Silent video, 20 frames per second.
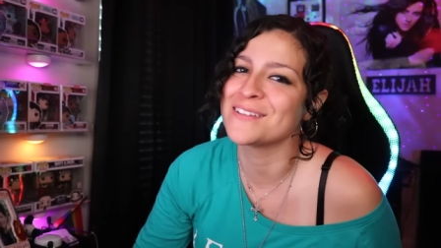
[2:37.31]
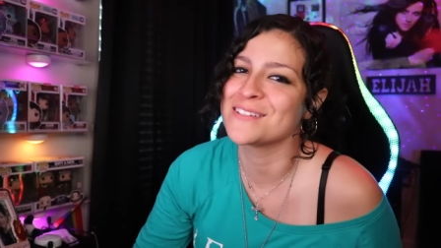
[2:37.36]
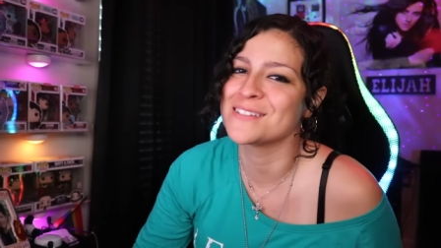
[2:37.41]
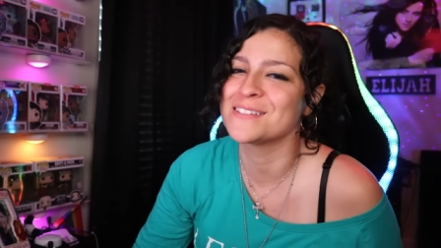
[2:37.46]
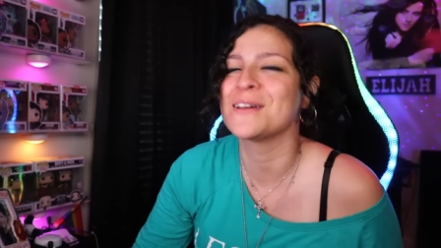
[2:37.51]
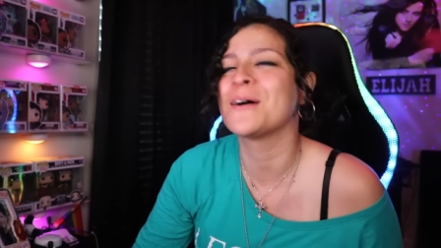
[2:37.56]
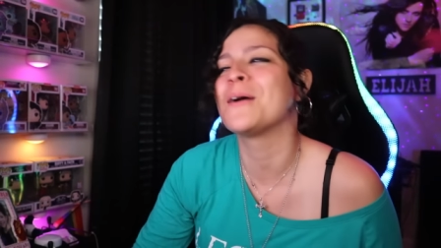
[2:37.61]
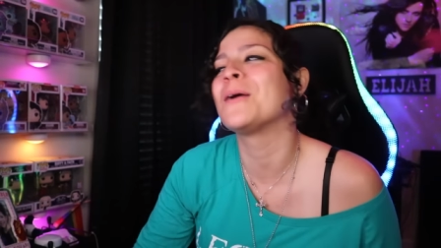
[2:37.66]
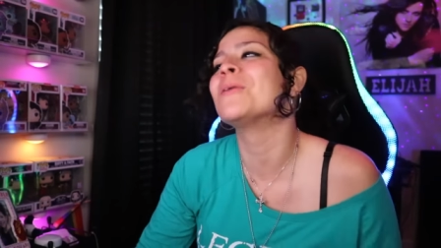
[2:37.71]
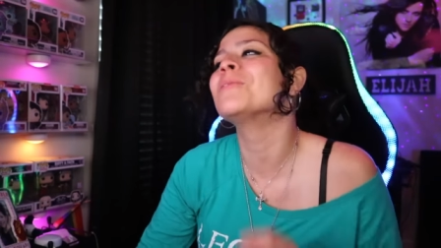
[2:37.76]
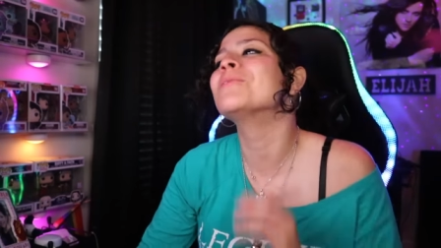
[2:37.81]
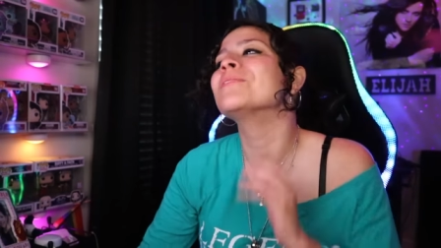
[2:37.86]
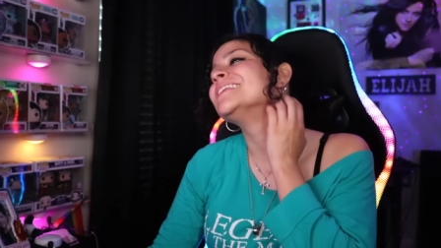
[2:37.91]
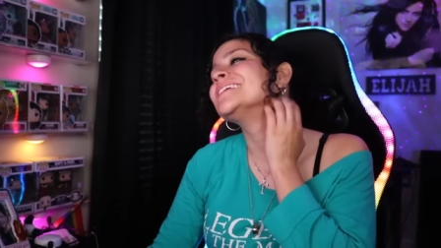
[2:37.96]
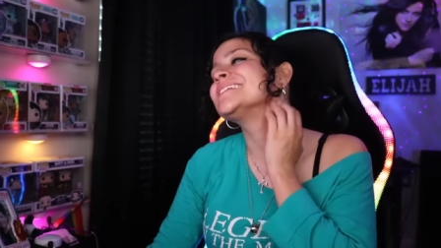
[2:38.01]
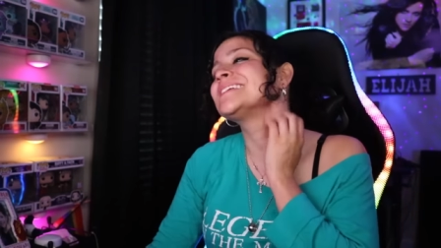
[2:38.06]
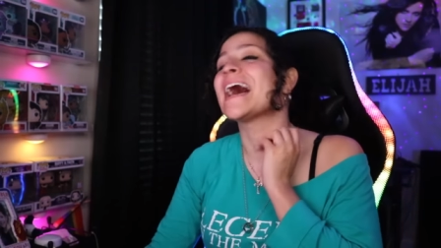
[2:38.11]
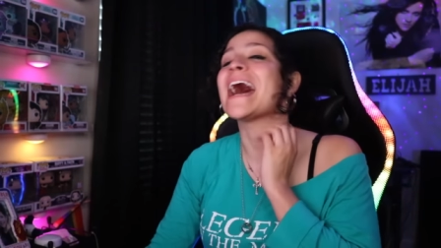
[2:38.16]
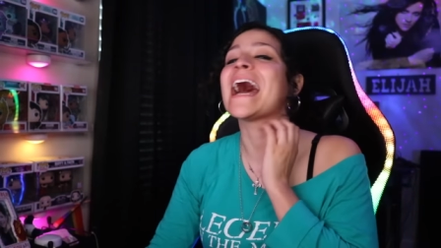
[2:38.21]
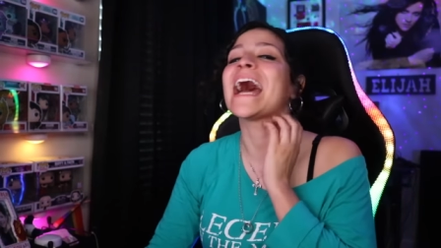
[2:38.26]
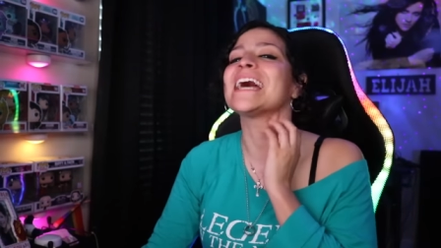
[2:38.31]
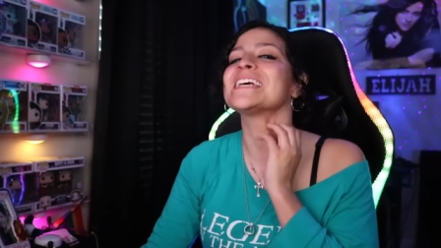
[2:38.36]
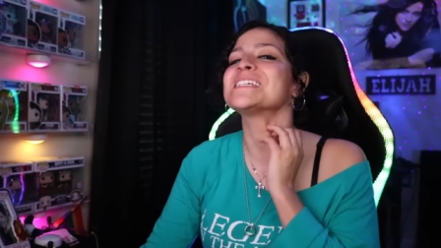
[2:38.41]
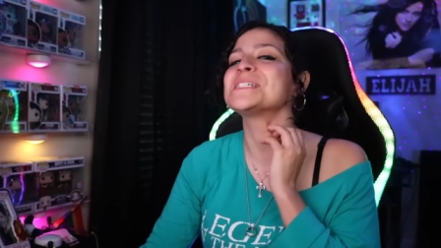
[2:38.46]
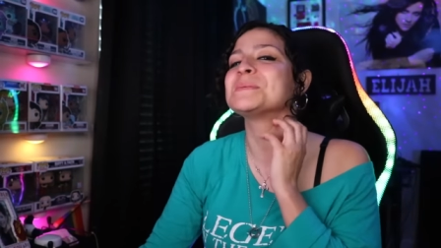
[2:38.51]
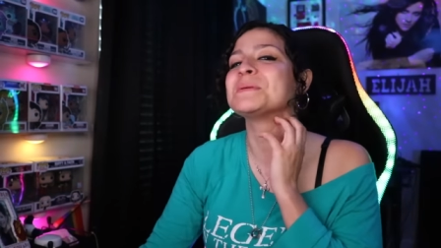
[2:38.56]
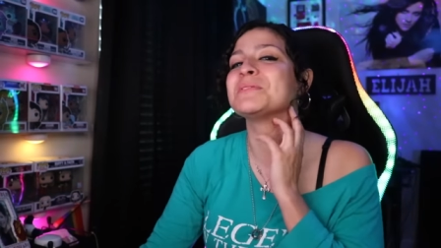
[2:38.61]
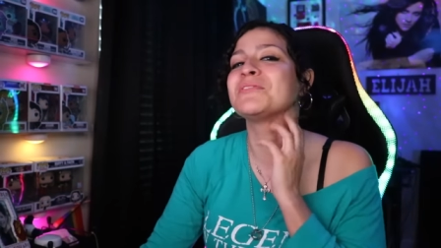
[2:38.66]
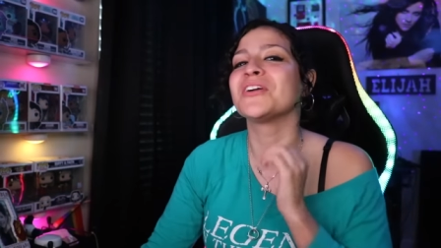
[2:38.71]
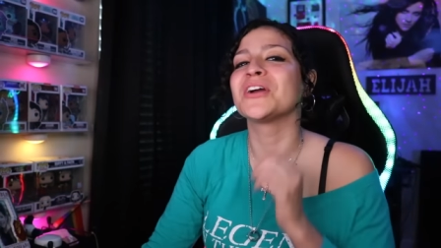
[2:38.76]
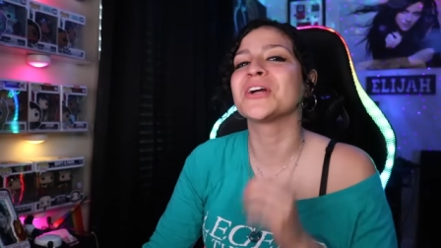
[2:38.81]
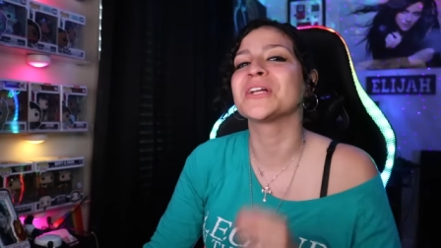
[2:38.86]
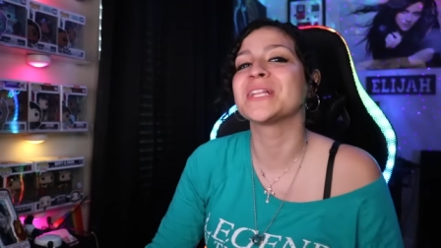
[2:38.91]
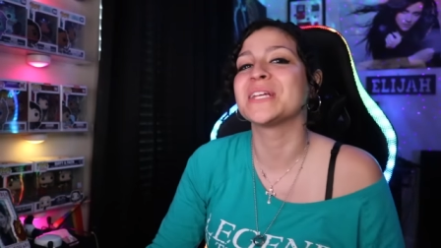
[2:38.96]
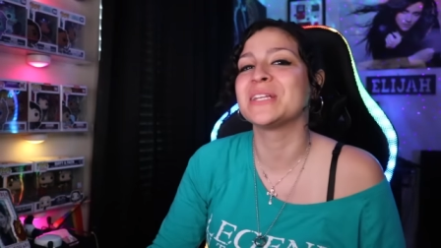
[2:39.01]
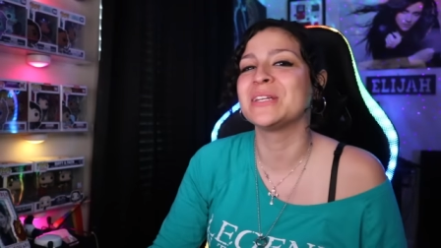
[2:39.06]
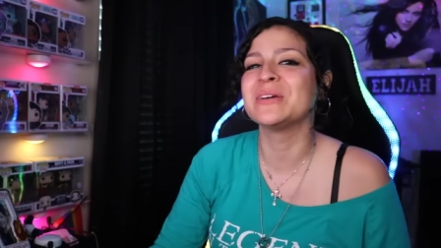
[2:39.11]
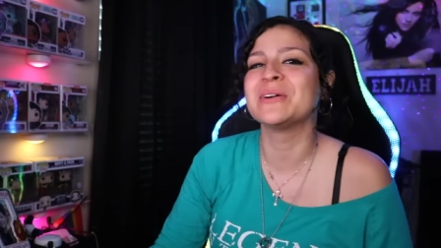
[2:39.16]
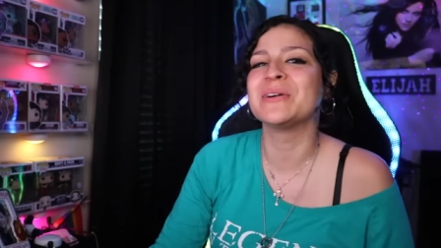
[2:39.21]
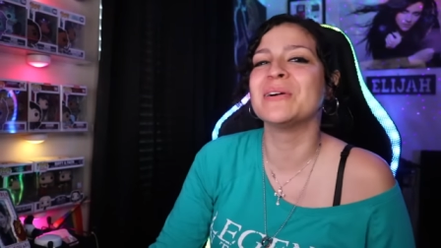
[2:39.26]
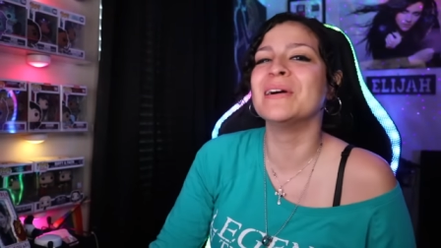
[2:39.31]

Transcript: So this has to be fairly new